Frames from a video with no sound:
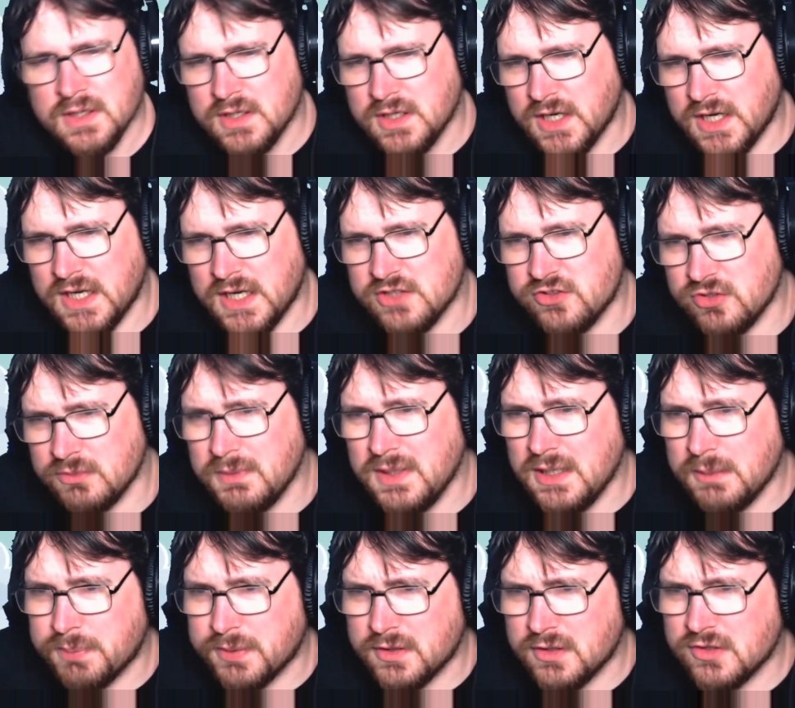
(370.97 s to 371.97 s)
Uh, to
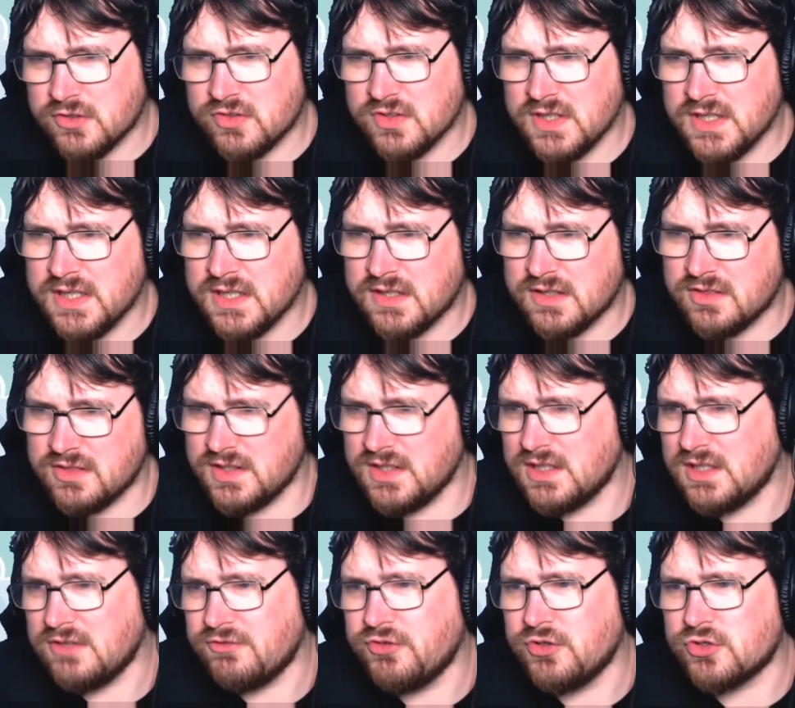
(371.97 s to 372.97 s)
me personally, I
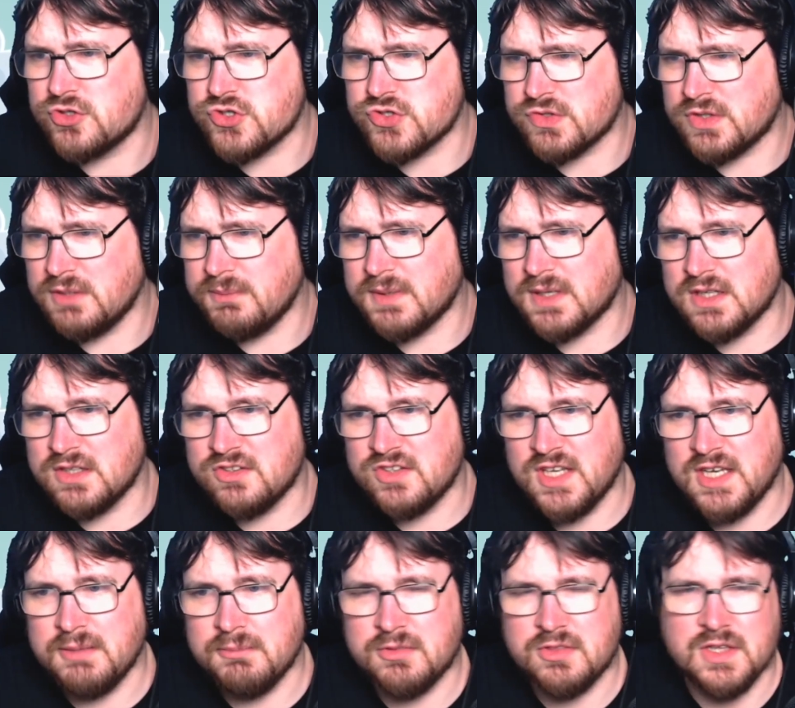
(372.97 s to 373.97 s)
think if you're streaming the
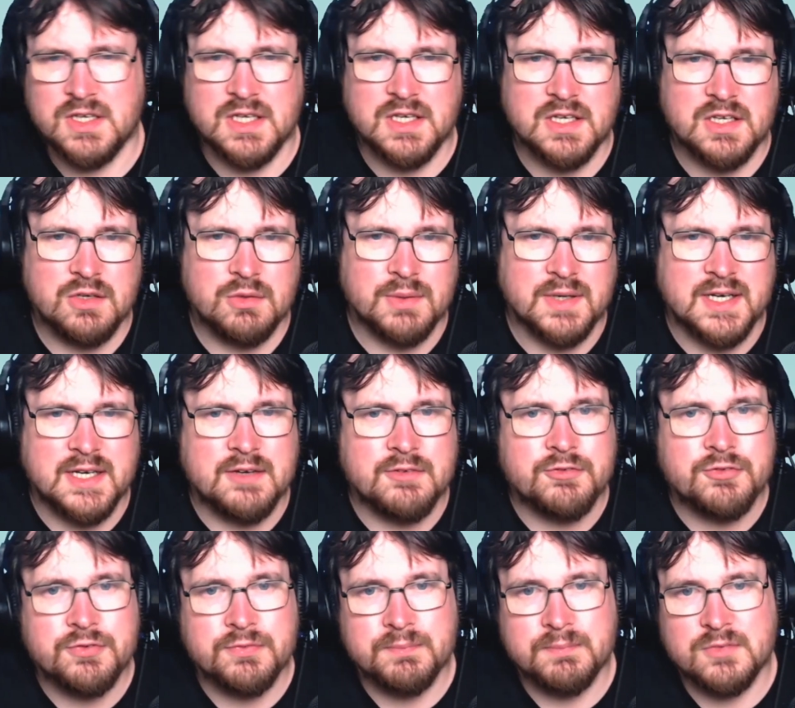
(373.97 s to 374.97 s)
same thing and you
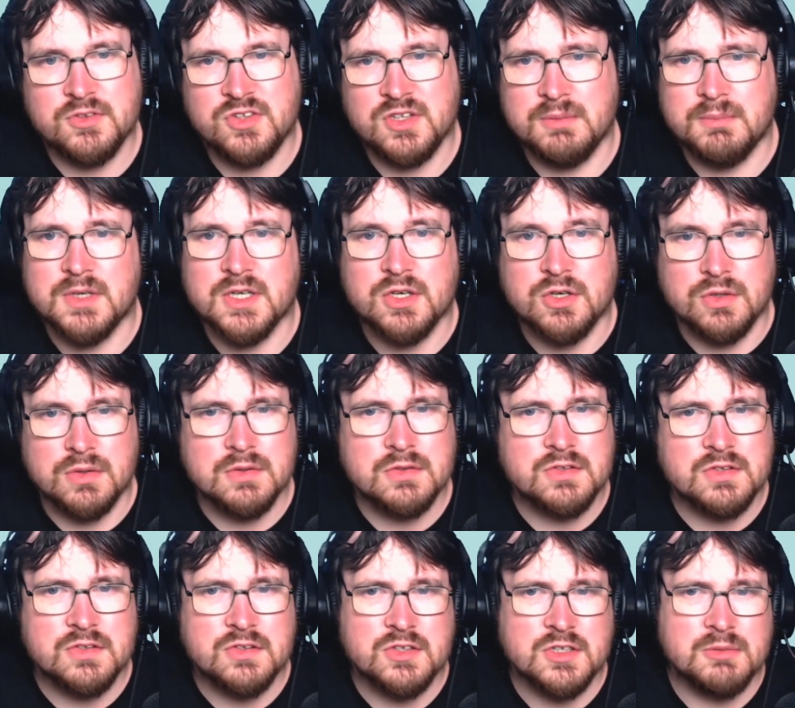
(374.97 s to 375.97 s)
have similar goals
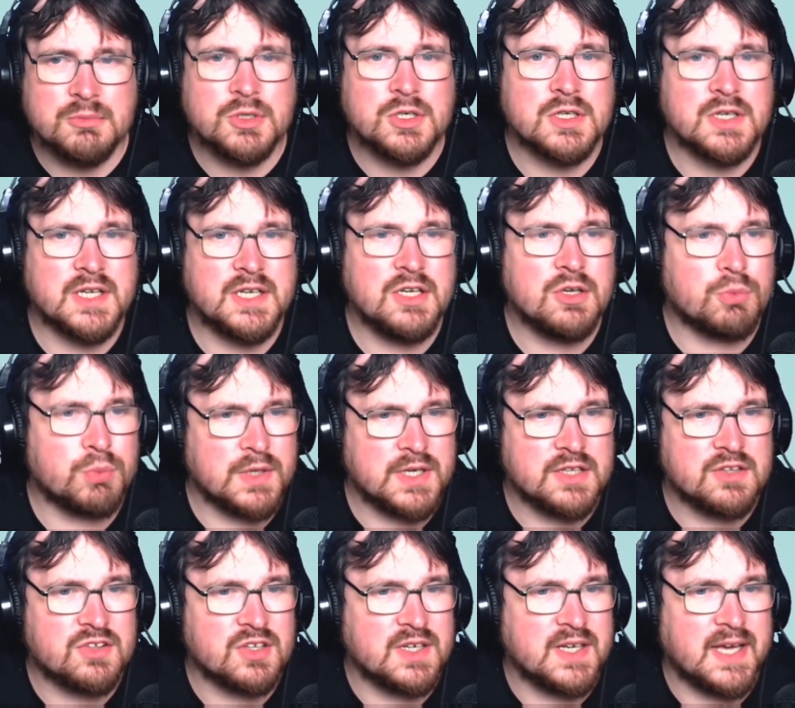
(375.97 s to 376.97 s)
as someone and you're
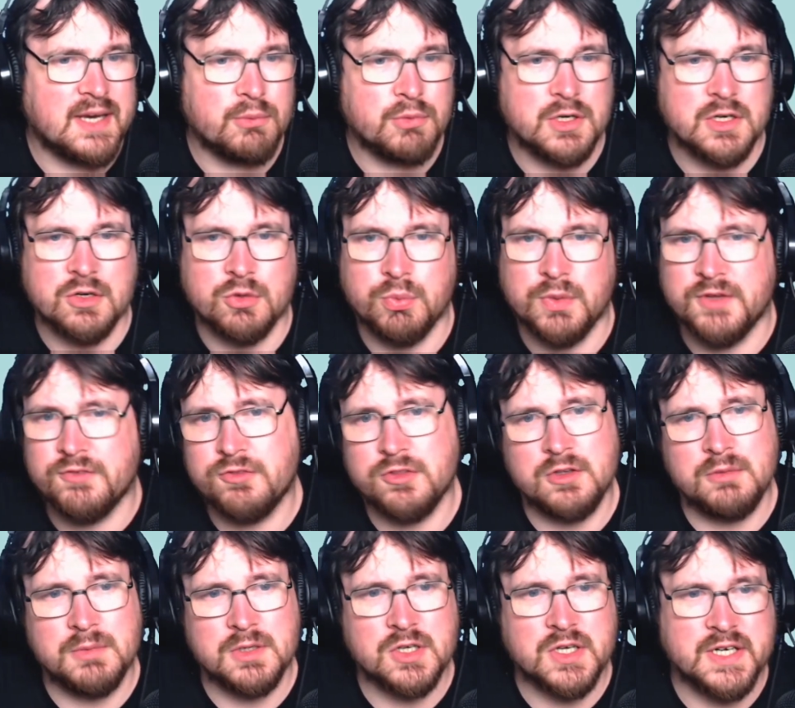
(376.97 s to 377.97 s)
willing to network with
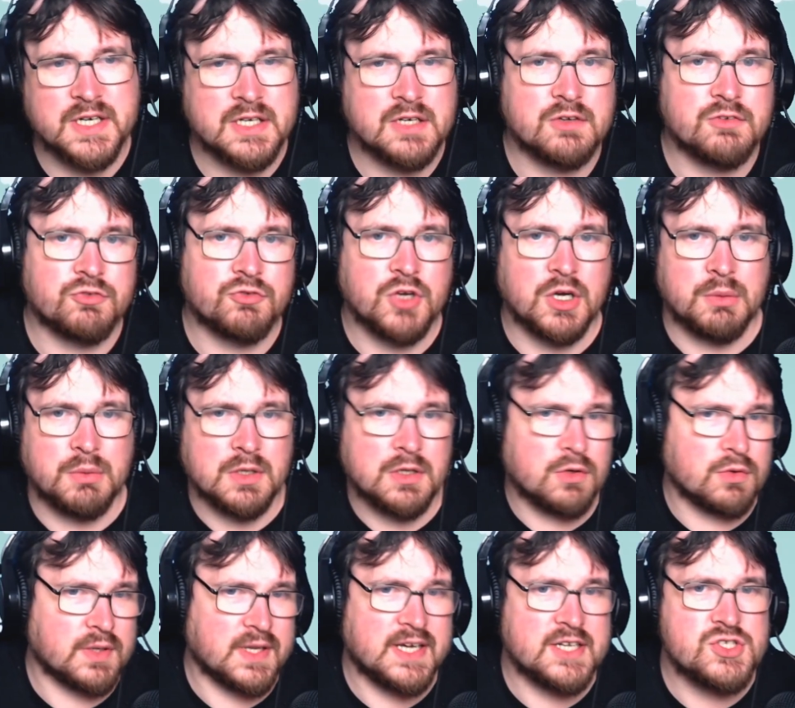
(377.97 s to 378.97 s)
them and kind of go
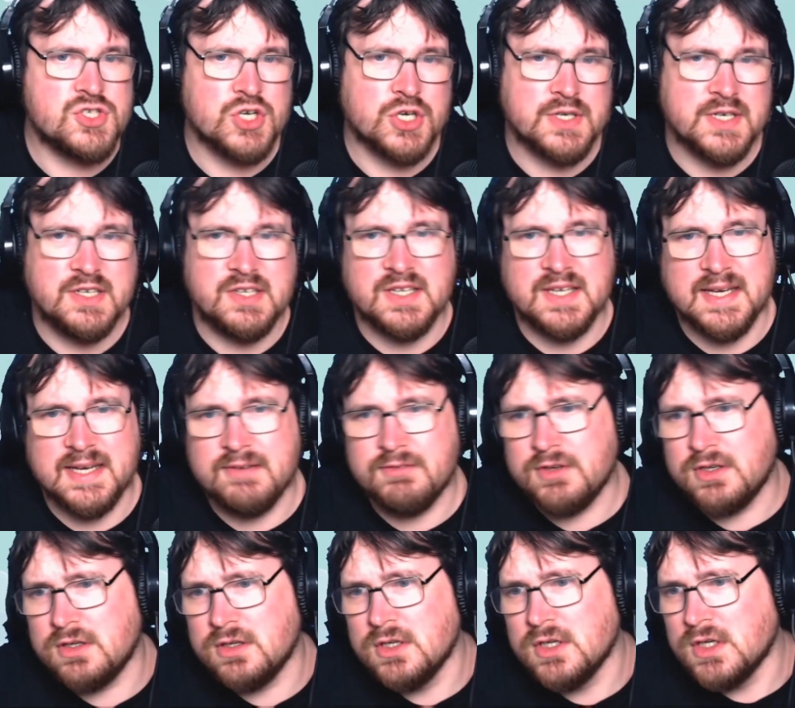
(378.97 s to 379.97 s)
along that journey
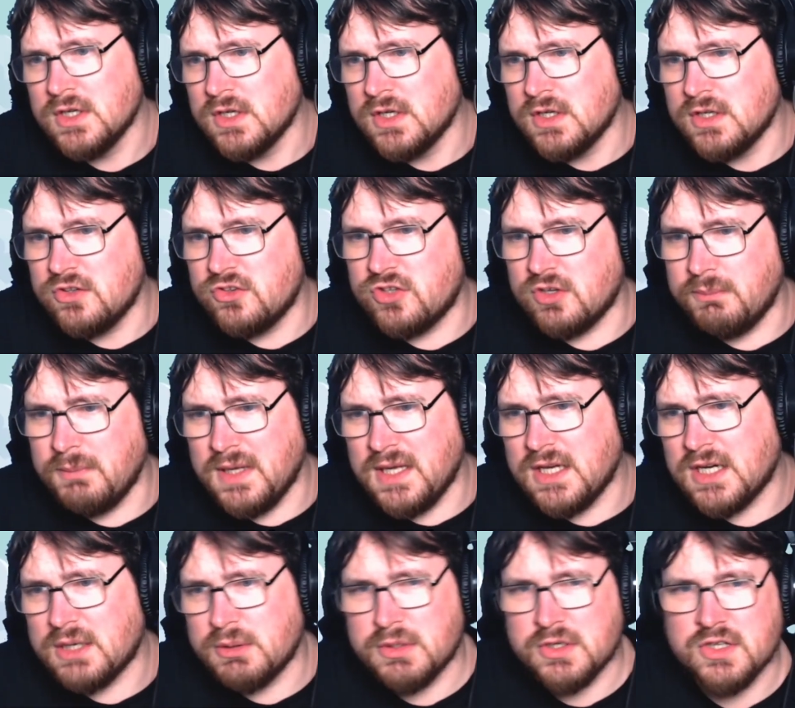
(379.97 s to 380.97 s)
together, to me,
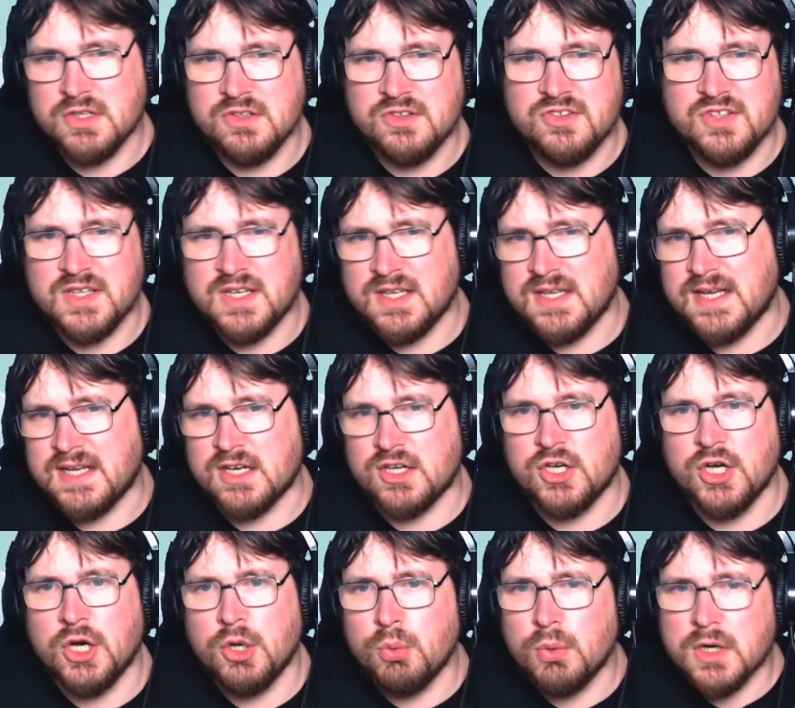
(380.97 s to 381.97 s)
I would consider that a
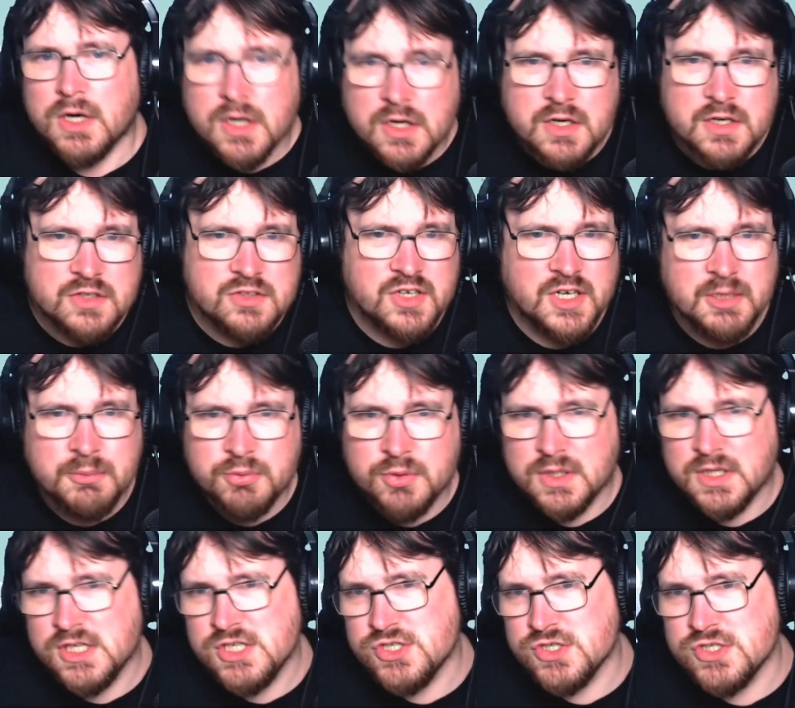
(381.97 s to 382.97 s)
co worker type
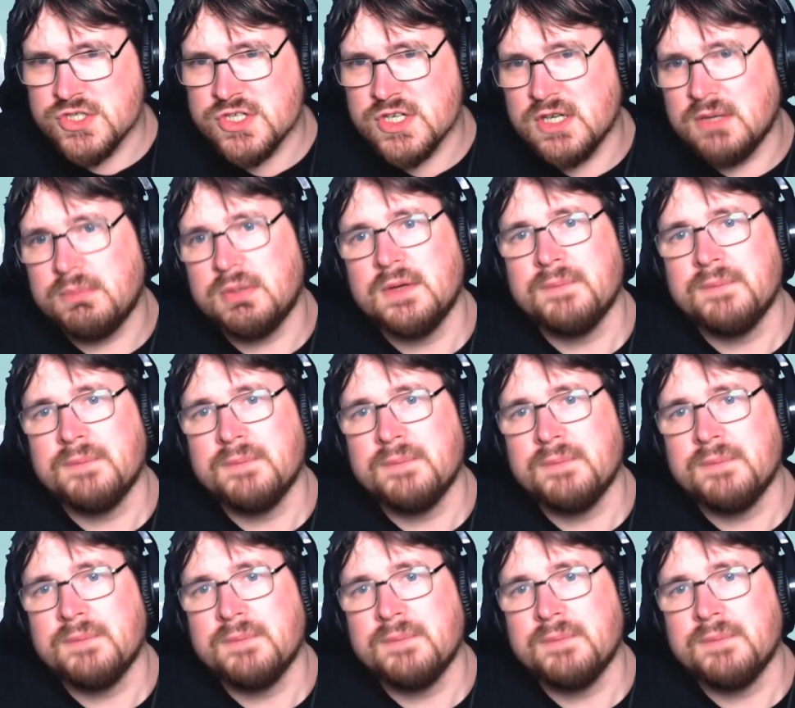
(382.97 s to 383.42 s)
relationship.